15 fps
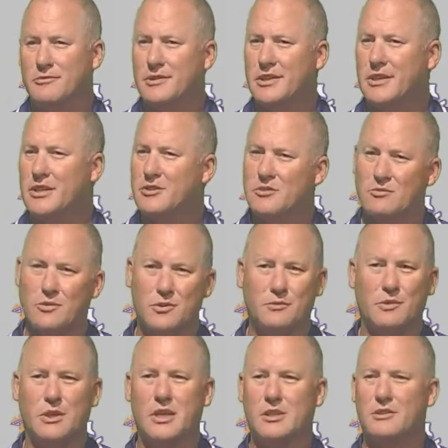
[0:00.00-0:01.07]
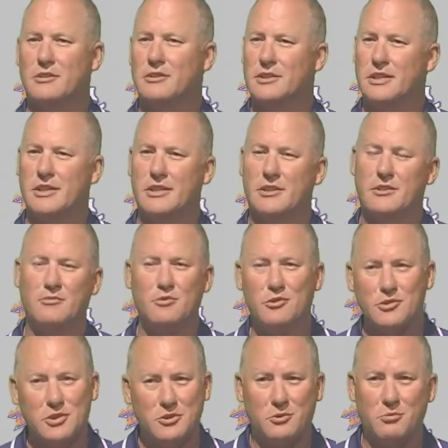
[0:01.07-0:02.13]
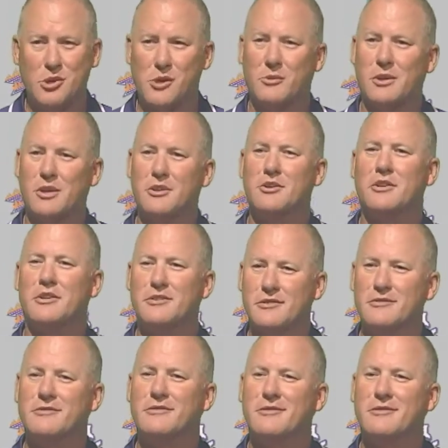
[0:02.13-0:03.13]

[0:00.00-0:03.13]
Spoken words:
and that's the way we got to look at it. And we'll still be able to hear it,